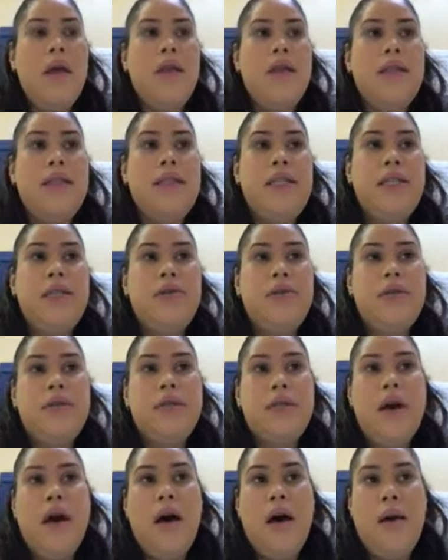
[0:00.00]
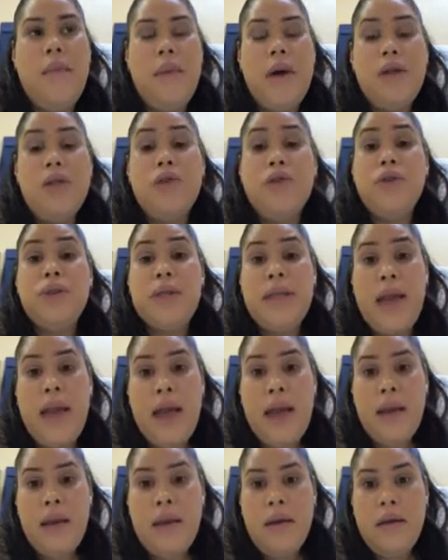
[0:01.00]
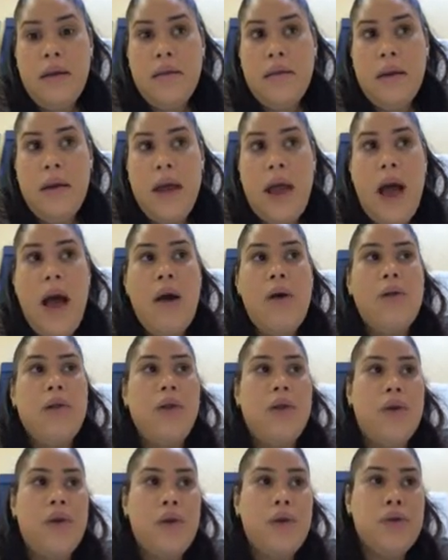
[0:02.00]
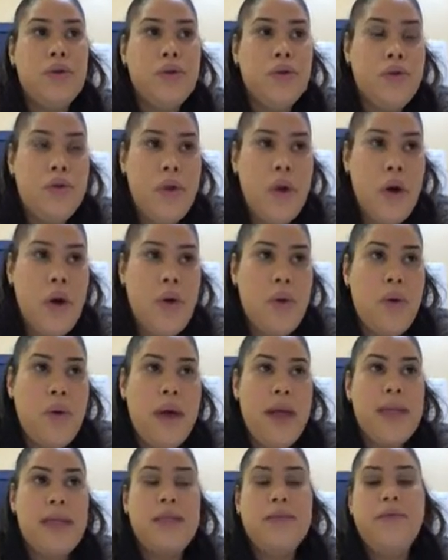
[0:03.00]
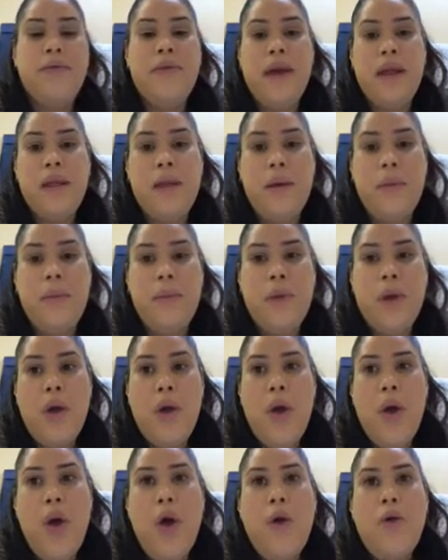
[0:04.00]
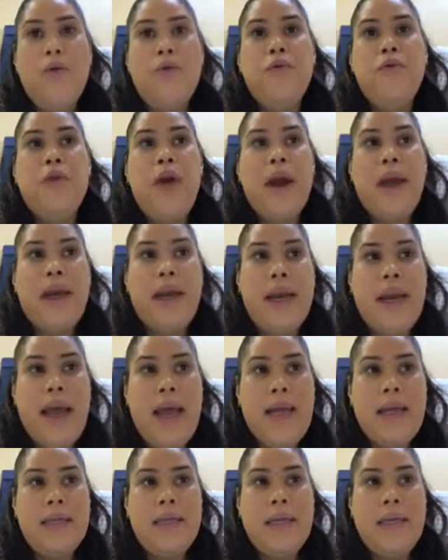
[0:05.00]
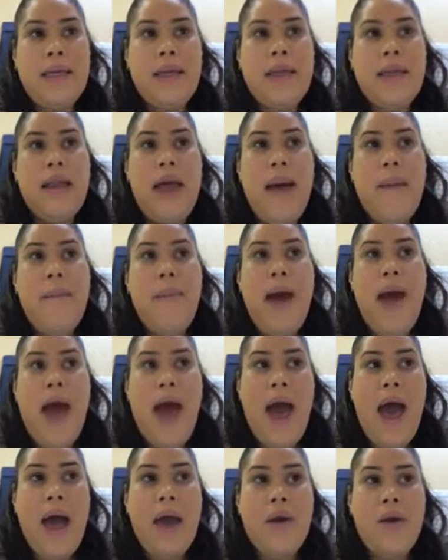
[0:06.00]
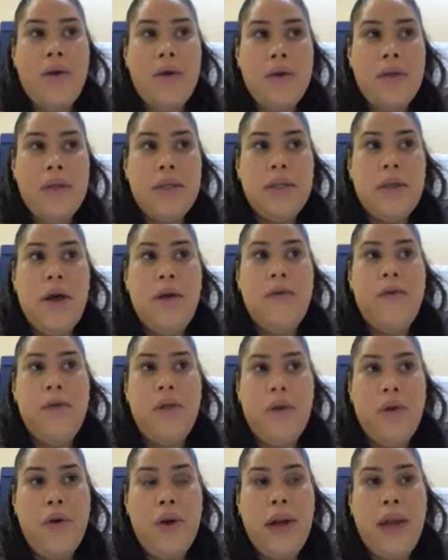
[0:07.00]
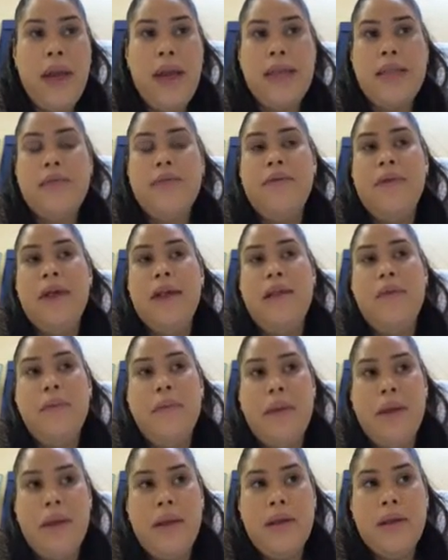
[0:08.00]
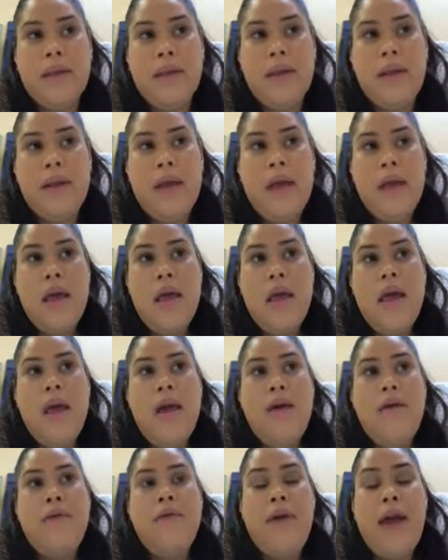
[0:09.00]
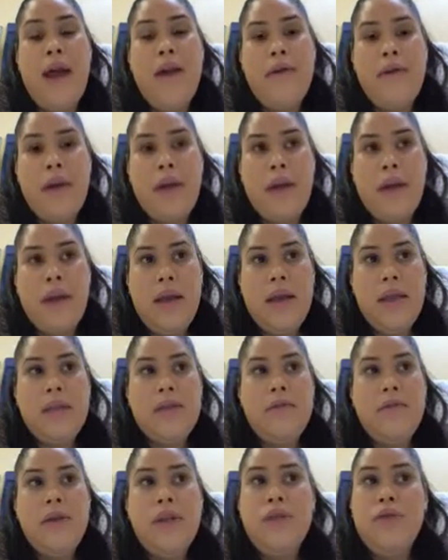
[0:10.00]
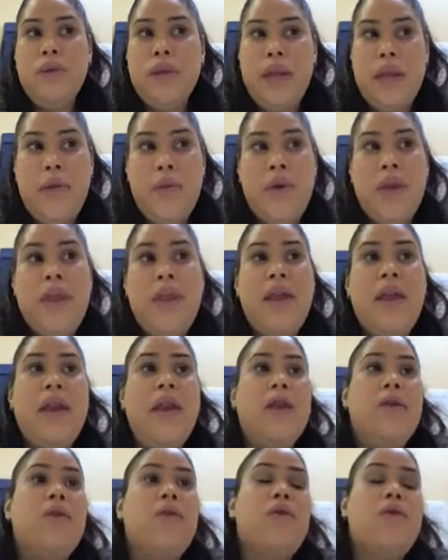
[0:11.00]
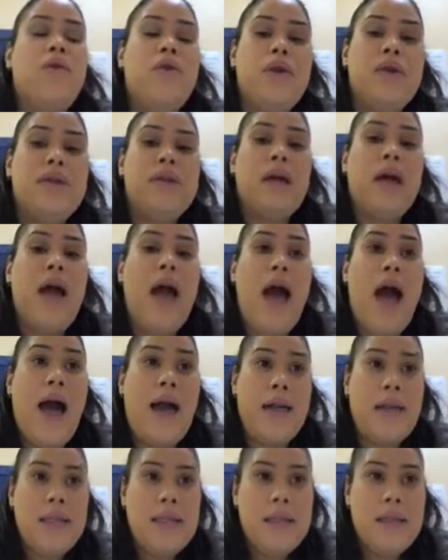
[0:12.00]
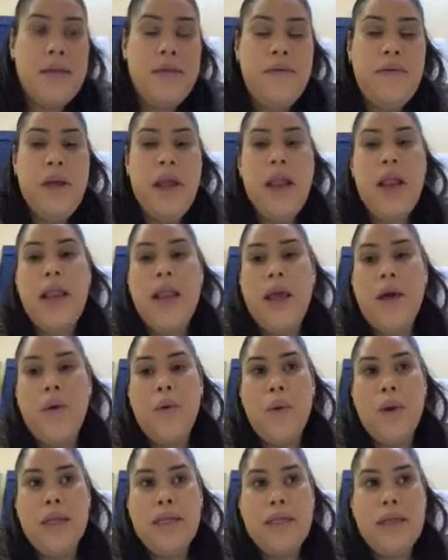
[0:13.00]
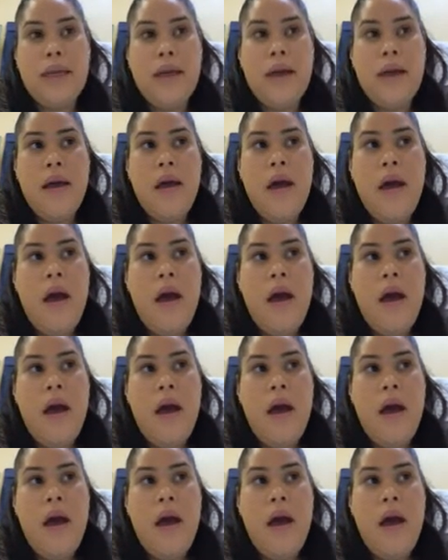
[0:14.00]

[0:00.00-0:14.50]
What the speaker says: The teachers understand how learners grow and develop, recognizing that patterns of learning and development vary individually within and across the cognitive, linguistic,